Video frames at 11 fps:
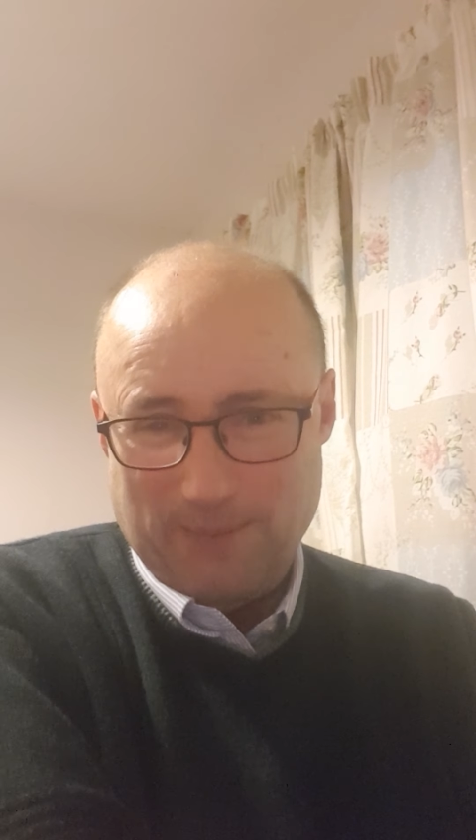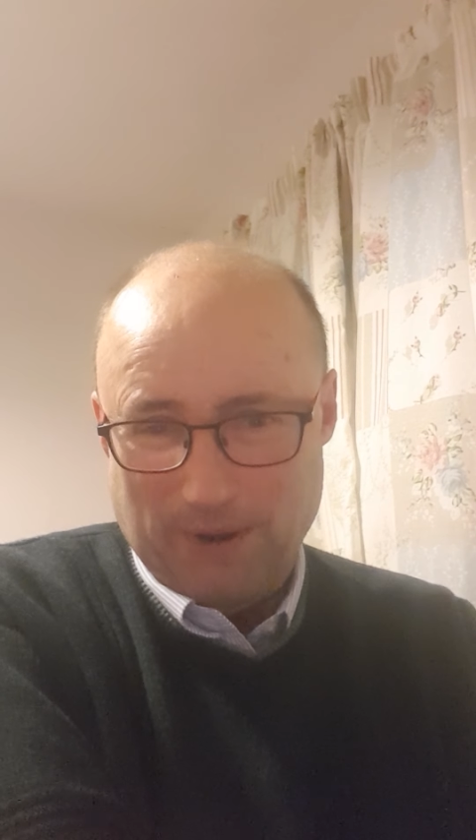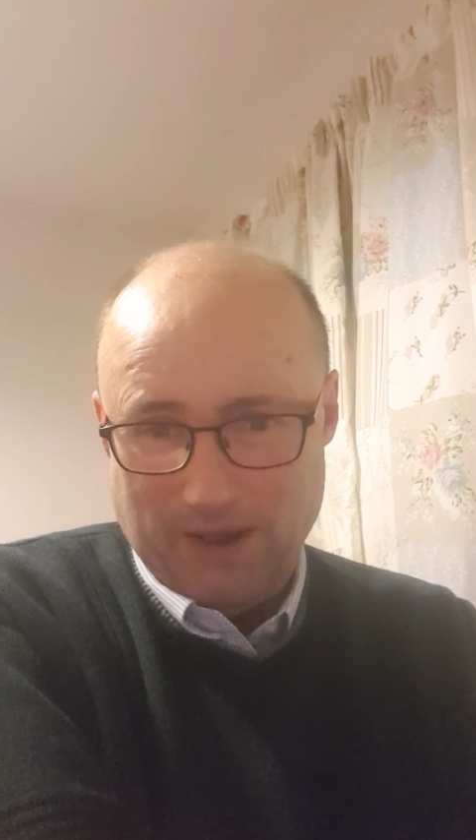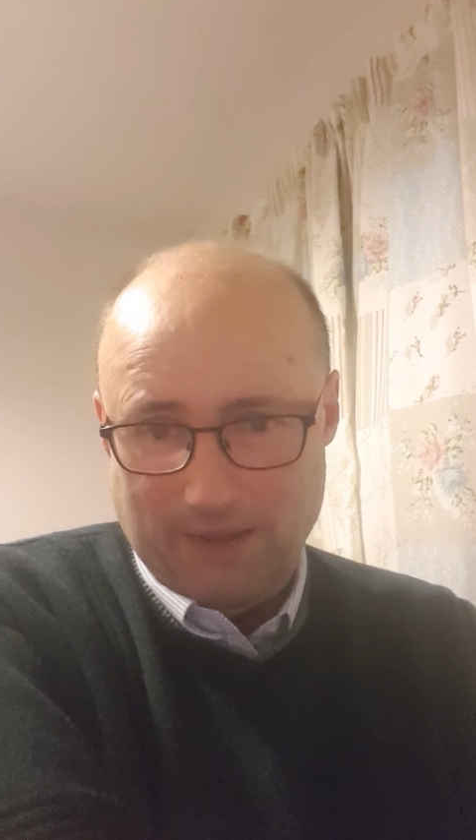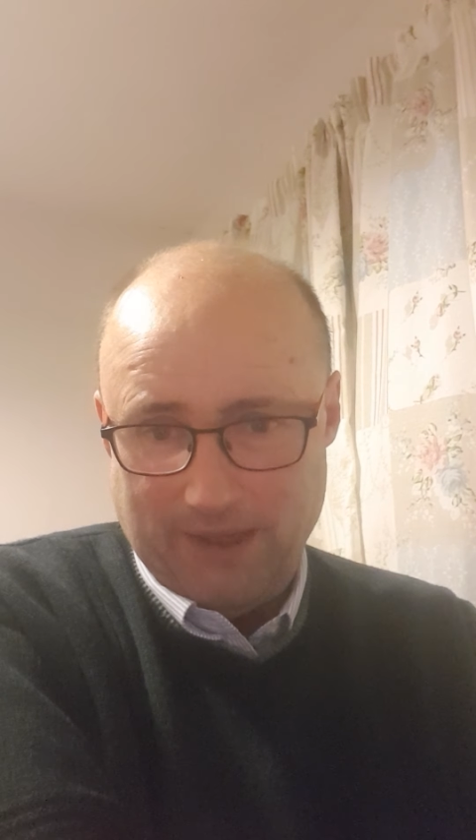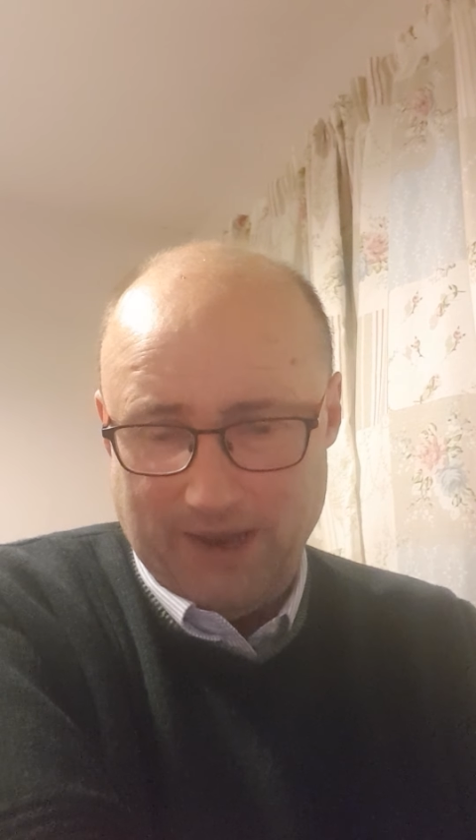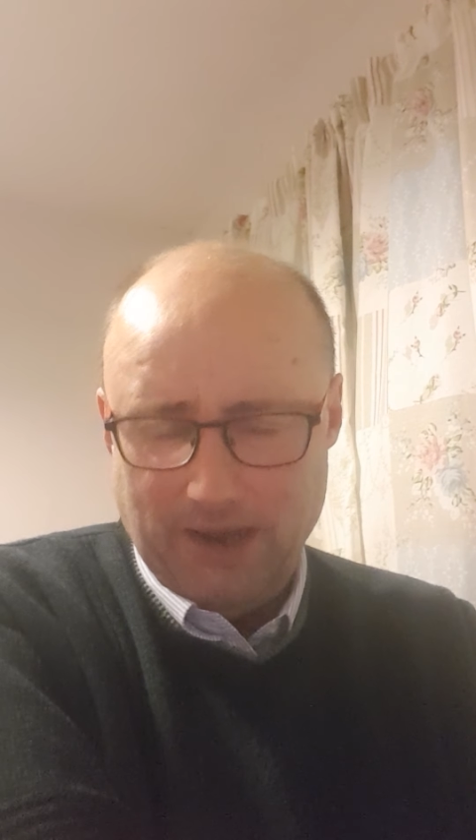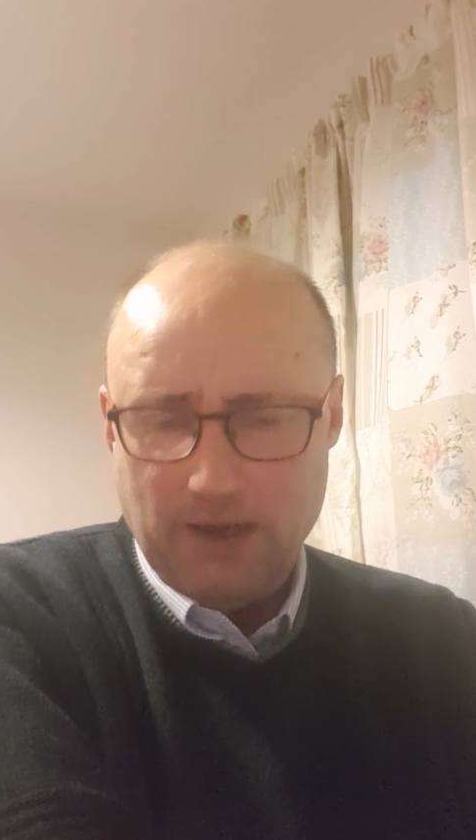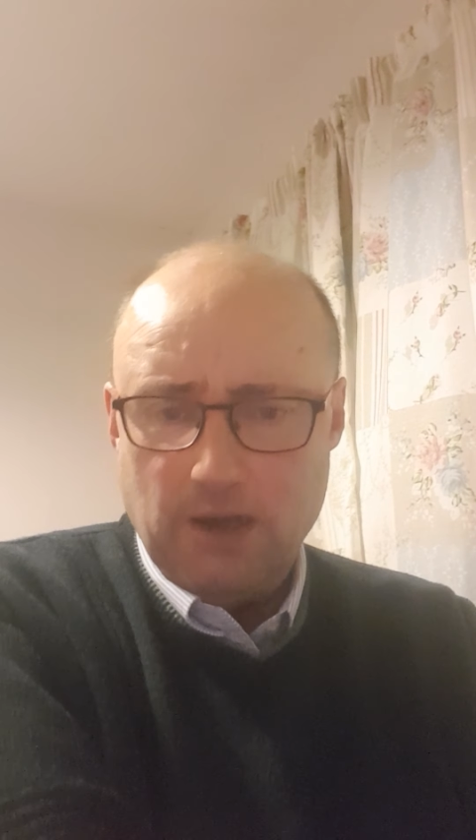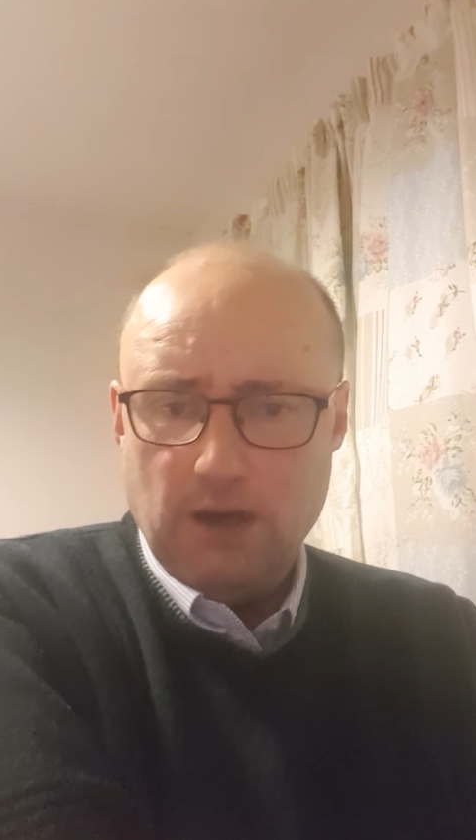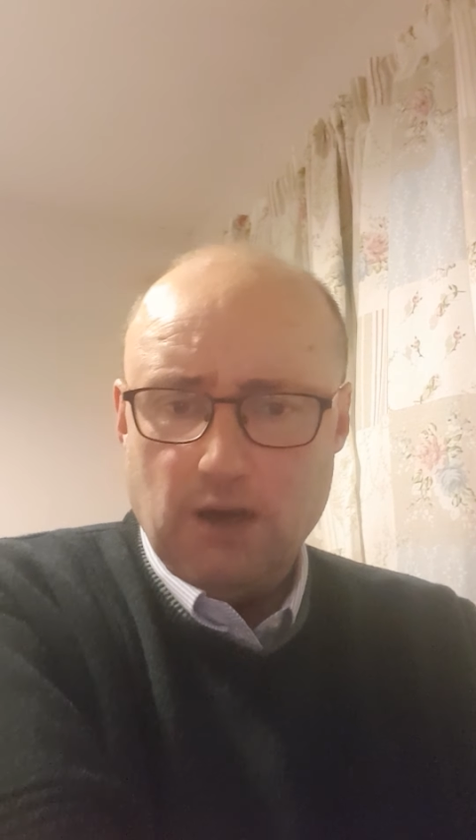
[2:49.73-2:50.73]
minute thing
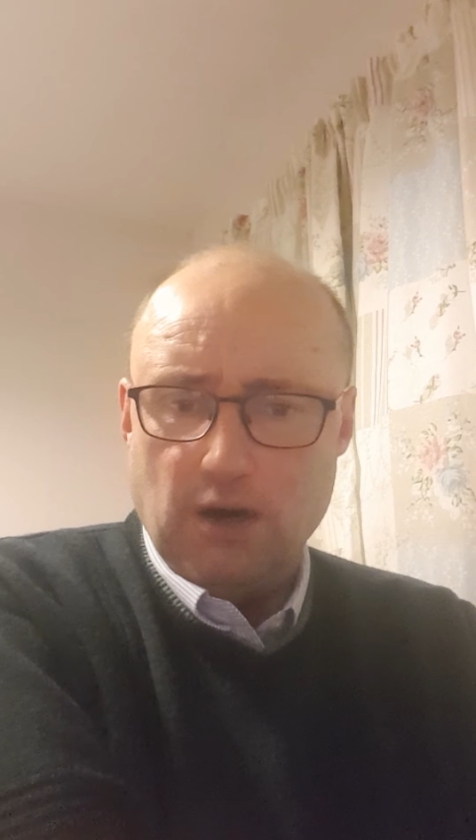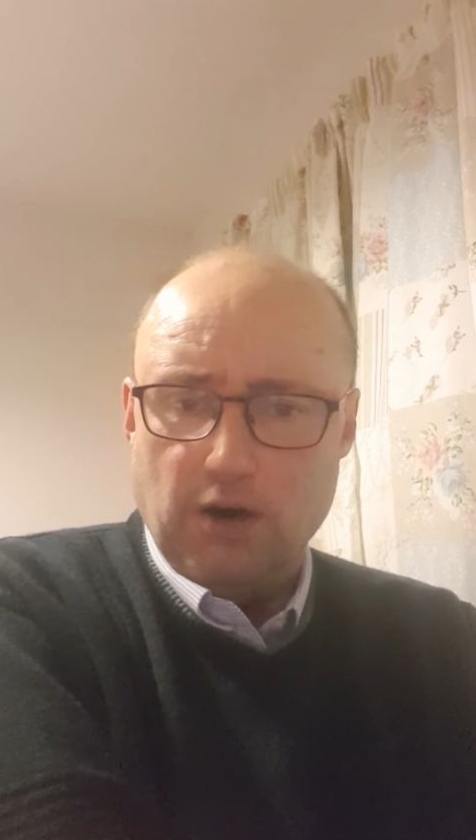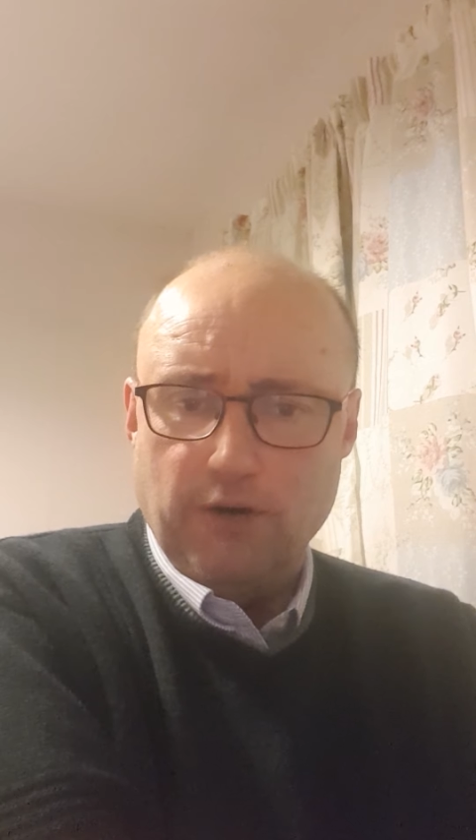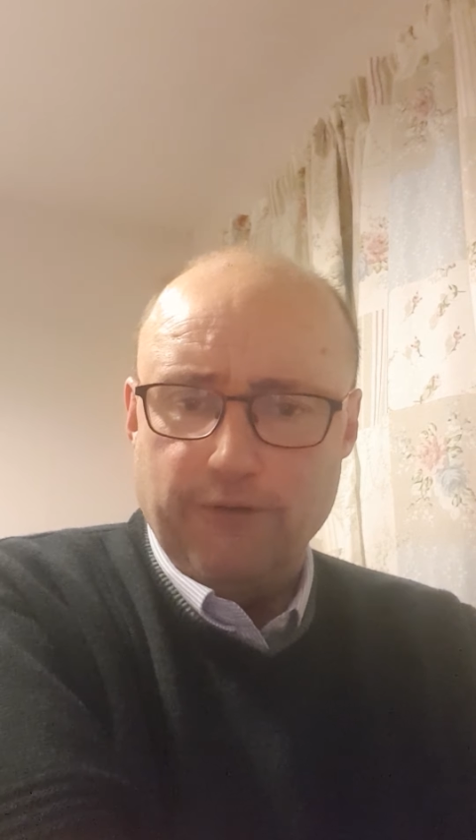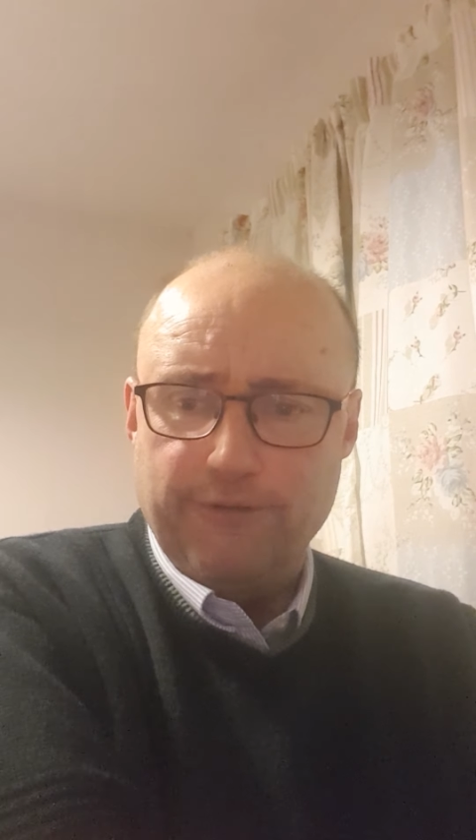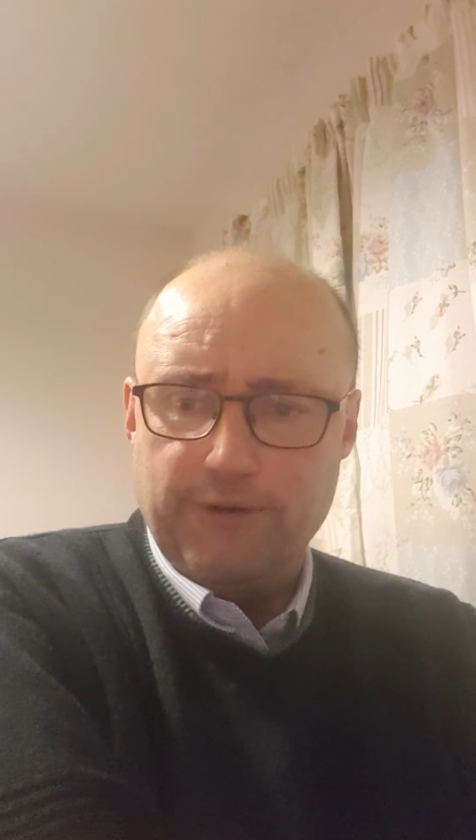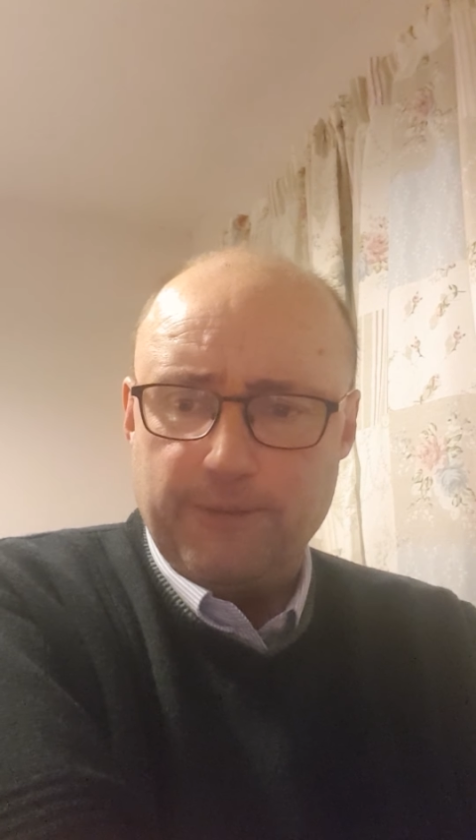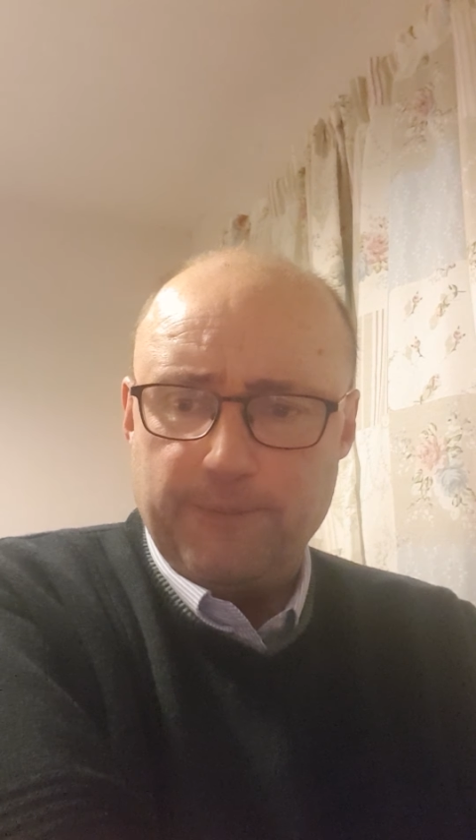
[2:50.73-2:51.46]
of